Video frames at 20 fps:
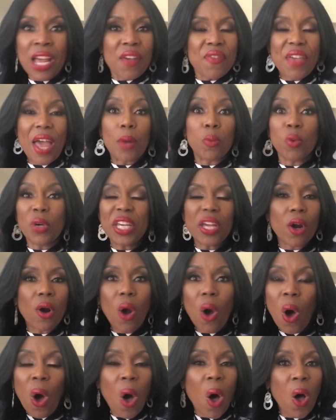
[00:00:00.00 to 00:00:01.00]
that we are
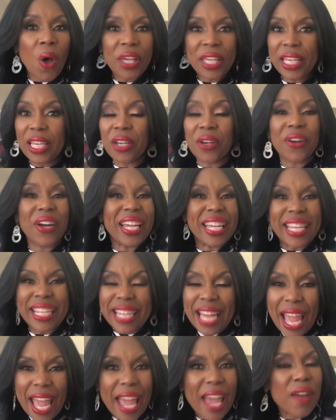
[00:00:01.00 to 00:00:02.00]
all here in
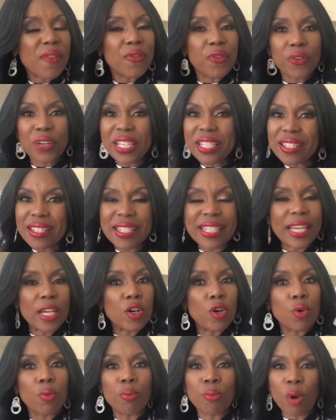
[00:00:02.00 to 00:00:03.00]
every
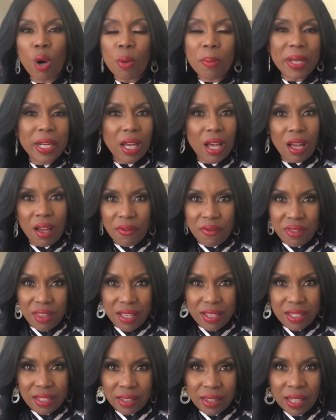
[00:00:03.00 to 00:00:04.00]
single moment of
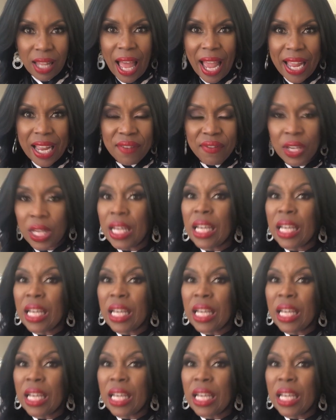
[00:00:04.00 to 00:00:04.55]
this life,